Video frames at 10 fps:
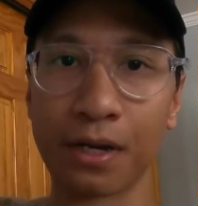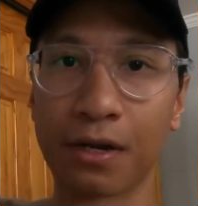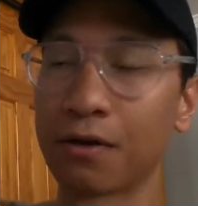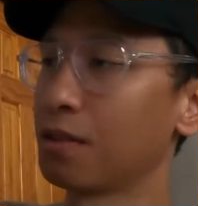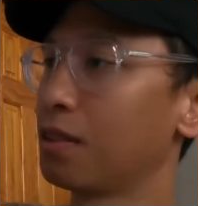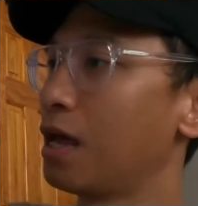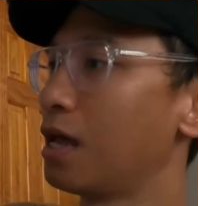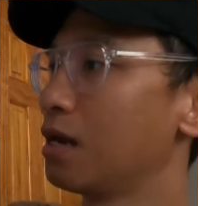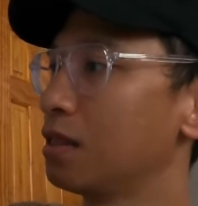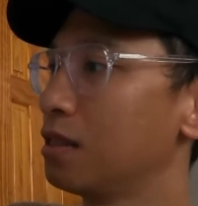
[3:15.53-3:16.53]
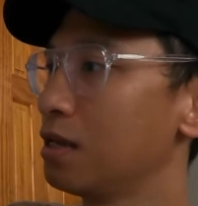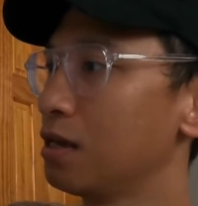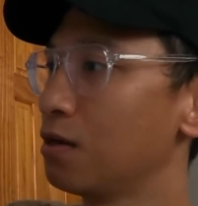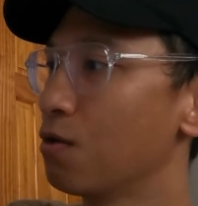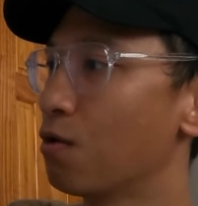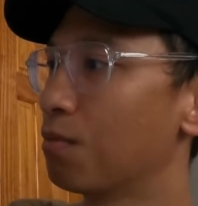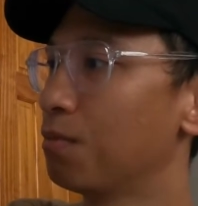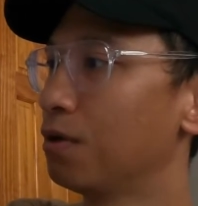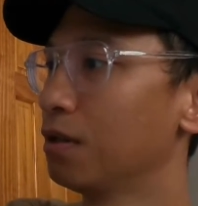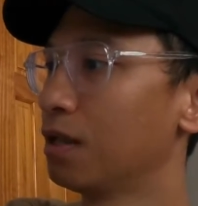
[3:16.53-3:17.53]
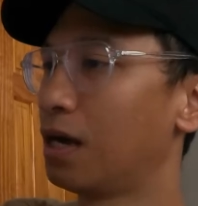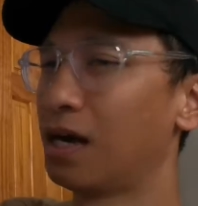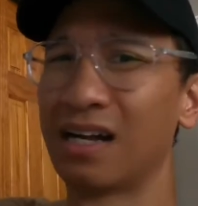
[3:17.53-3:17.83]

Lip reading: bigger than the normal,